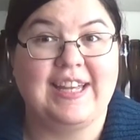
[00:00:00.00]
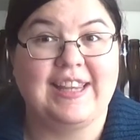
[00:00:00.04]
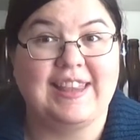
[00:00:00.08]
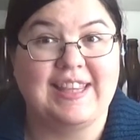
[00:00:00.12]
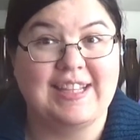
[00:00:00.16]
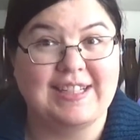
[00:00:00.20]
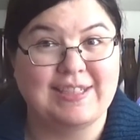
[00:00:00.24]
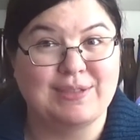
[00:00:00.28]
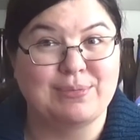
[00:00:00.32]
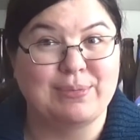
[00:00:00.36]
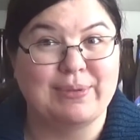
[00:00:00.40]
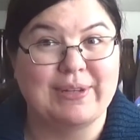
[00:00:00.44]

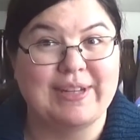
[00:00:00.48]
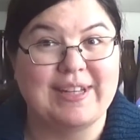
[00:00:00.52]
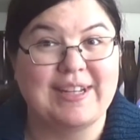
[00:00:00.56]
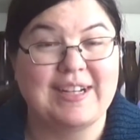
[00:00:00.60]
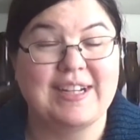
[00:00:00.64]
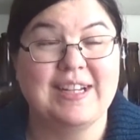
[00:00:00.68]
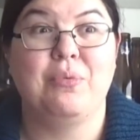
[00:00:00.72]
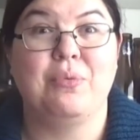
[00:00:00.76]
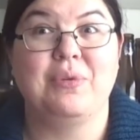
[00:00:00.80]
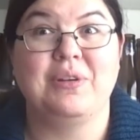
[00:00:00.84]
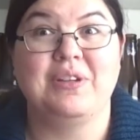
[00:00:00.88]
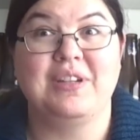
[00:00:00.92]
this one,
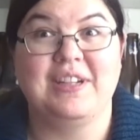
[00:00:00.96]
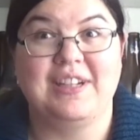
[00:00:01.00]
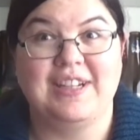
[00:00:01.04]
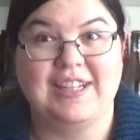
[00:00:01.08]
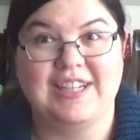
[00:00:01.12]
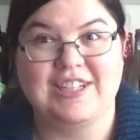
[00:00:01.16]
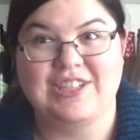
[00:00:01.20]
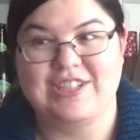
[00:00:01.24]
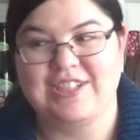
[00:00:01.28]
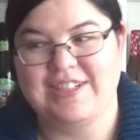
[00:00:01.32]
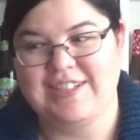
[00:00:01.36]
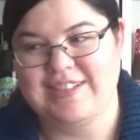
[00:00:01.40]
were
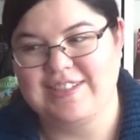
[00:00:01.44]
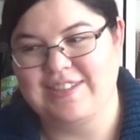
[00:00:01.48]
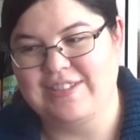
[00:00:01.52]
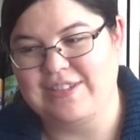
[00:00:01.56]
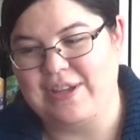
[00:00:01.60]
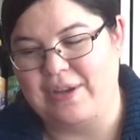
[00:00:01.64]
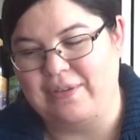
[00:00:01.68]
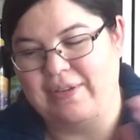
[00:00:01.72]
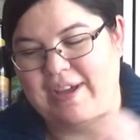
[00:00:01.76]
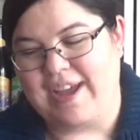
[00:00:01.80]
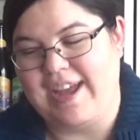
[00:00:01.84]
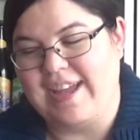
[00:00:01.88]
delicious.
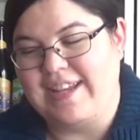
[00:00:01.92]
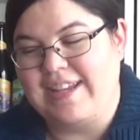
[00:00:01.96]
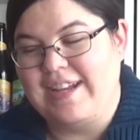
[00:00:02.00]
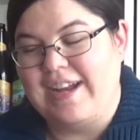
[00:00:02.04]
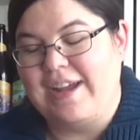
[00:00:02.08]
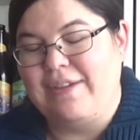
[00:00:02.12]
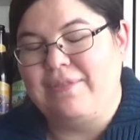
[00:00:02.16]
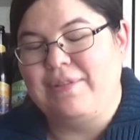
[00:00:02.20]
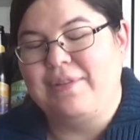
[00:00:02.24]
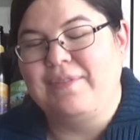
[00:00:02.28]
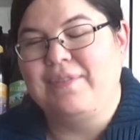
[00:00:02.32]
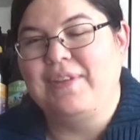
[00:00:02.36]
So I ended
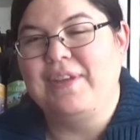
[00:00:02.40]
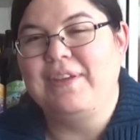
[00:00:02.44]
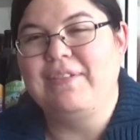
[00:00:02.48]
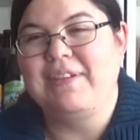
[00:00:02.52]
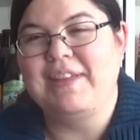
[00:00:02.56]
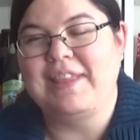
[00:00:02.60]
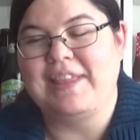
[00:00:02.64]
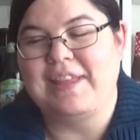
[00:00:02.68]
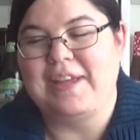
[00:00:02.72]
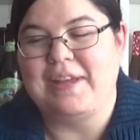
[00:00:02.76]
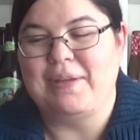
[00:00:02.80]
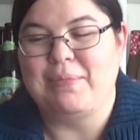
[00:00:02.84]
up
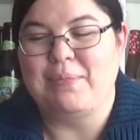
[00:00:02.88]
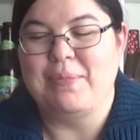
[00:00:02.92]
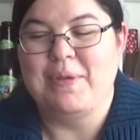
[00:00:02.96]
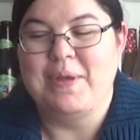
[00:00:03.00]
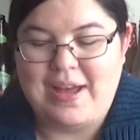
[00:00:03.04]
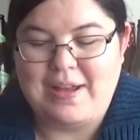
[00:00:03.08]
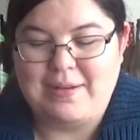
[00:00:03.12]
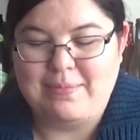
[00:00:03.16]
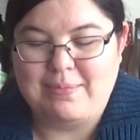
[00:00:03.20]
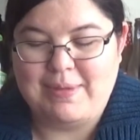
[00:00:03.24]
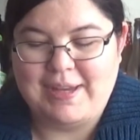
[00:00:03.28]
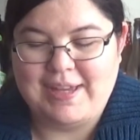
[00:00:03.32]
reviewing them
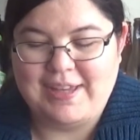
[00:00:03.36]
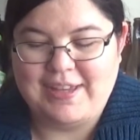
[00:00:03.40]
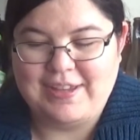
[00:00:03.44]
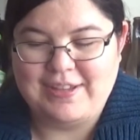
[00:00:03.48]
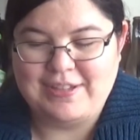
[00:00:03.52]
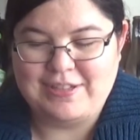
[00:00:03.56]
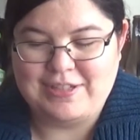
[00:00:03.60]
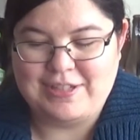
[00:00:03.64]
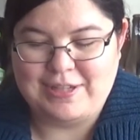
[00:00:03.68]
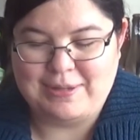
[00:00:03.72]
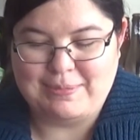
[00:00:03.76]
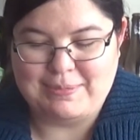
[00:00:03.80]
on my
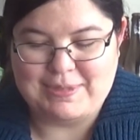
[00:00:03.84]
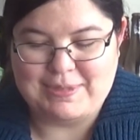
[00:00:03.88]
YouTube